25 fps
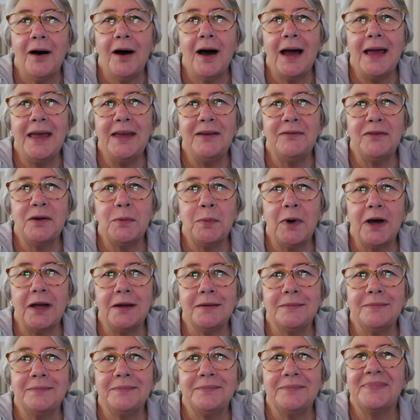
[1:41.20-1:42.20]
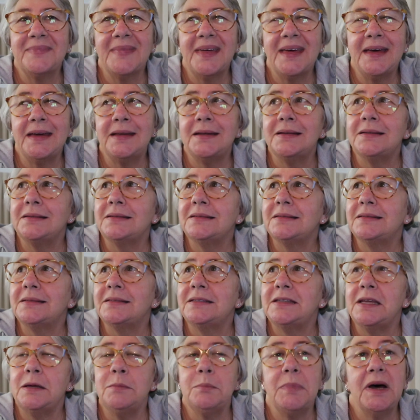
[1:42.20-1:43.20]
Hi everyone. It
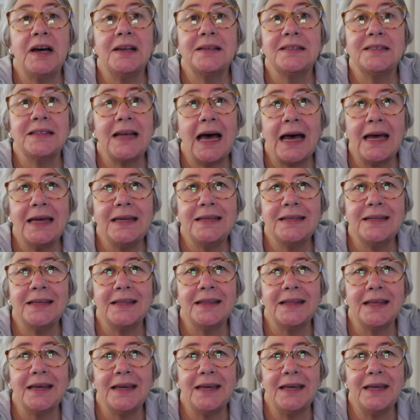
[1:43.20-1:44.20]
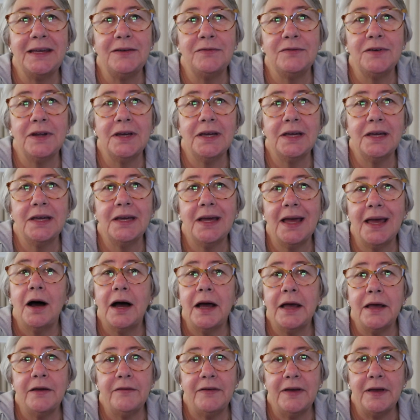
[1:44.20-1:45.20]
is 8:10 in the evening.
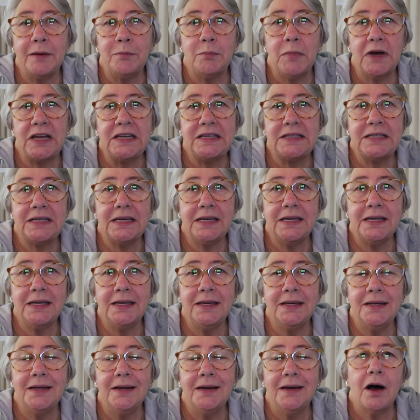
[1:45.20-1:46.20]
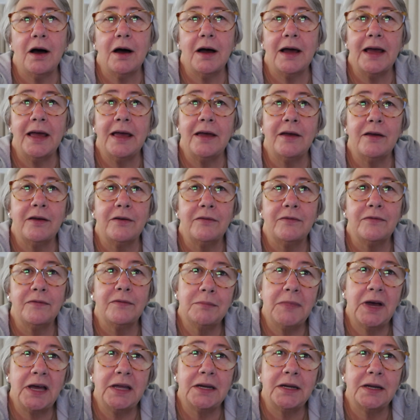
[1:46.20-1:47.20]
I have had my tea. I
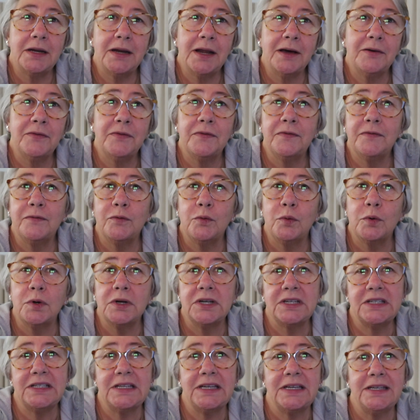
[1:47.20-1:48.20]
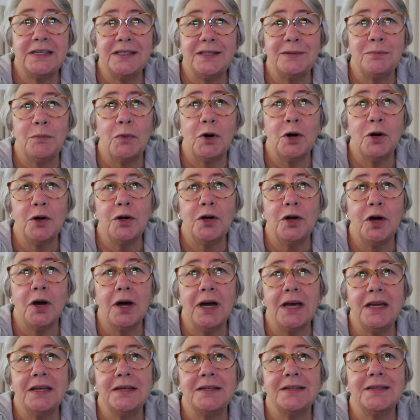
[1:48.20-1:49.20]
have made enough for tea tomorrow
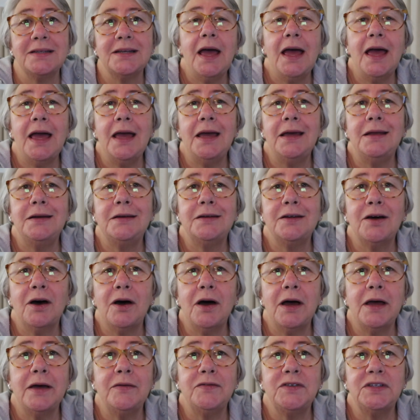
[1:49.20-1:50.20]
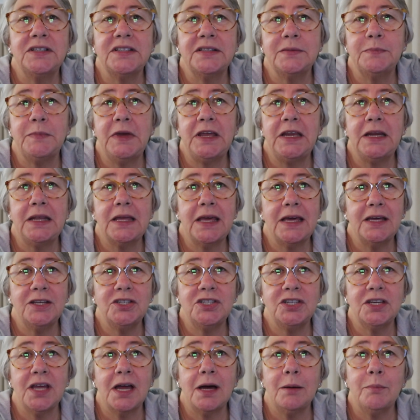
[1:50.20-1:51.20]
night. And I have just been
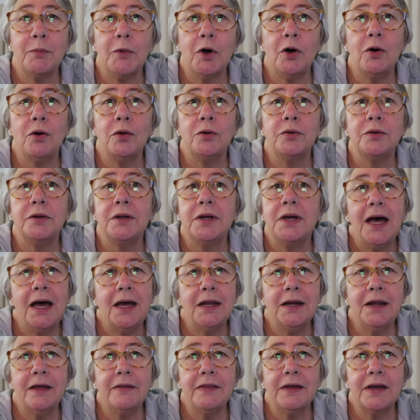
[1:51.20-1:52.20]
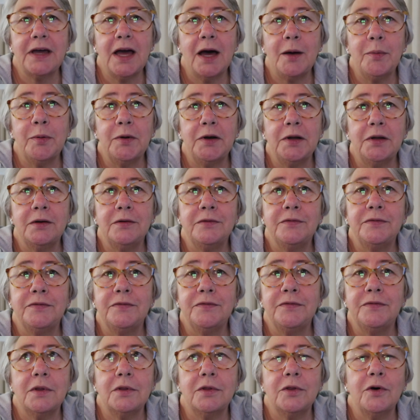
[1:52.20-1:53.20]
catching up on another couple
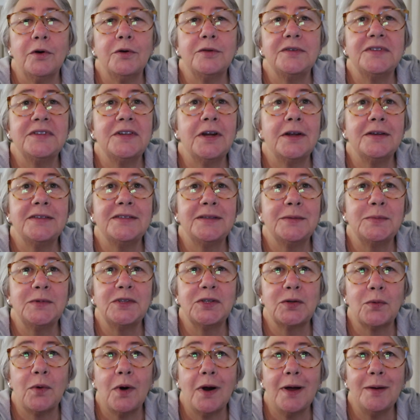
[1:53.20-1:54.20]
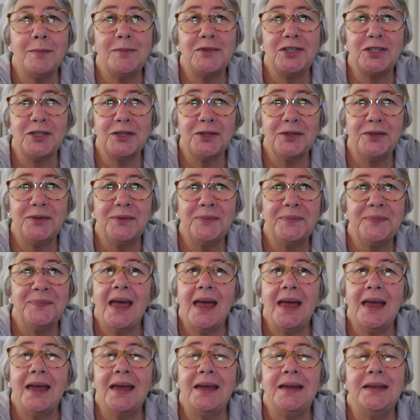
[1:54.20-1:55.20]
of those that I subscribe to.
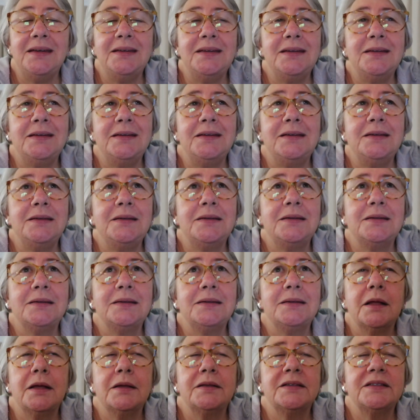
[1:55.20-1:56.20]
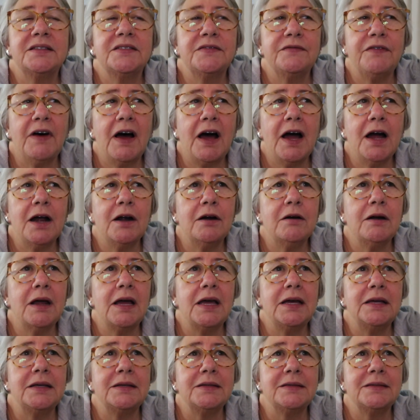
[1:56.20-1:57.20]
And as far
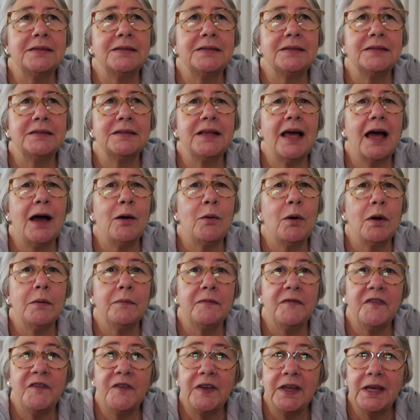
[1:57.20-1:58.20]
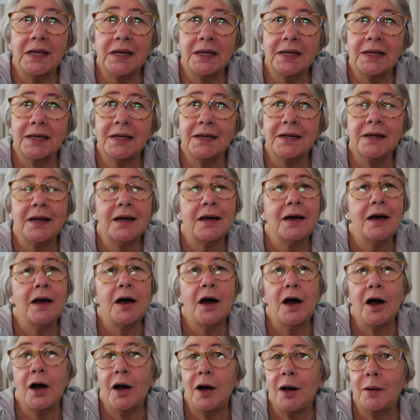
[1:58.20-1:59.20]
as how I'm feeling,
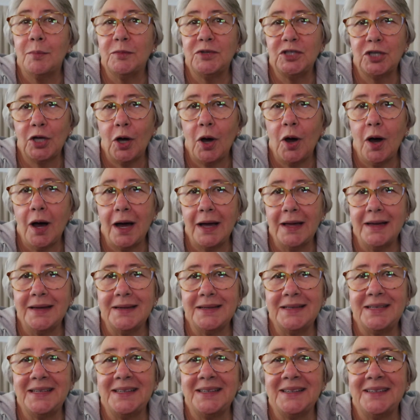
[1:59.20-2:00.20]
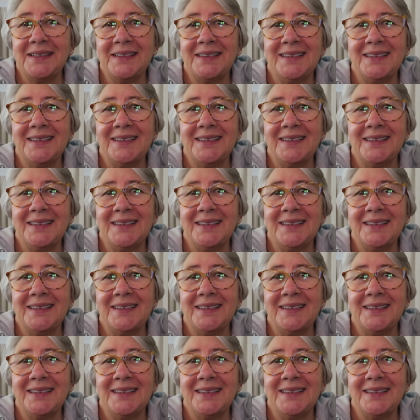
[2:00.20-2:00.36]
I'm tired.